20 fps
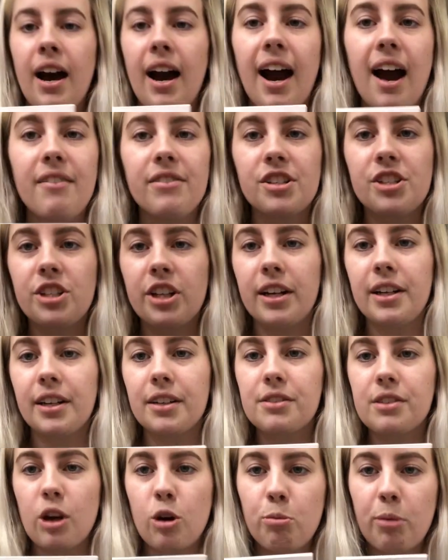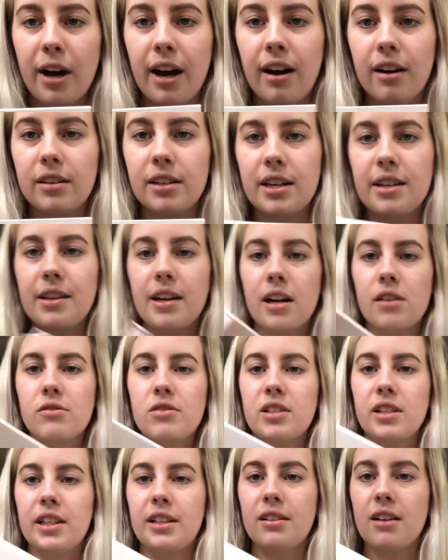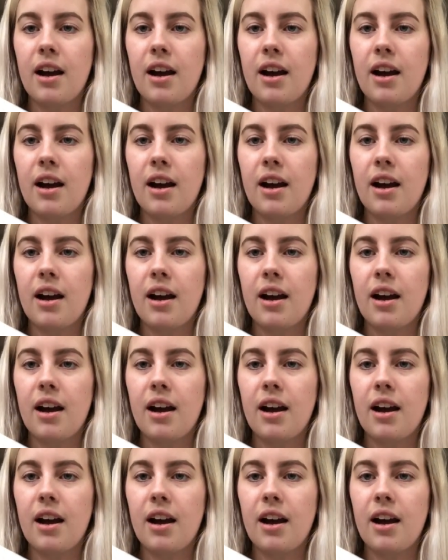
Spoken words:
I have a ShanXO palette that I really